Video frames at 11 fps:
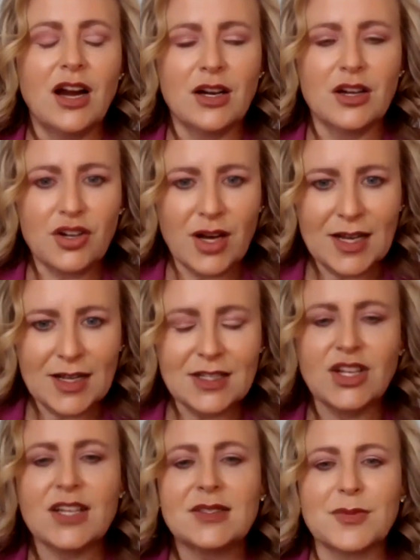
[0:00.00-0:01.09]
are creating
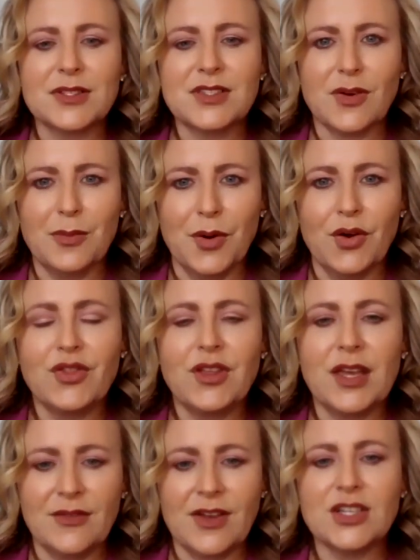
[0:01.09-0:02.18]
adjustments for
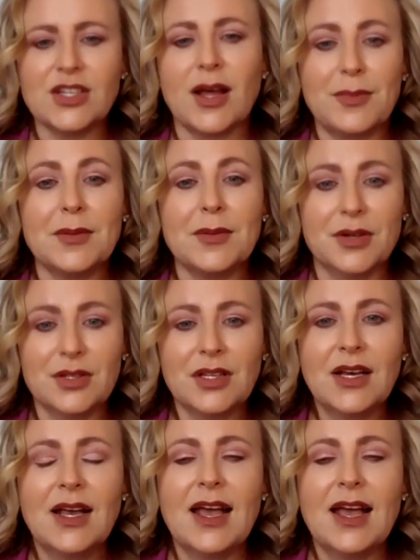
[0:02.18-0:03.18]
both innovation and people.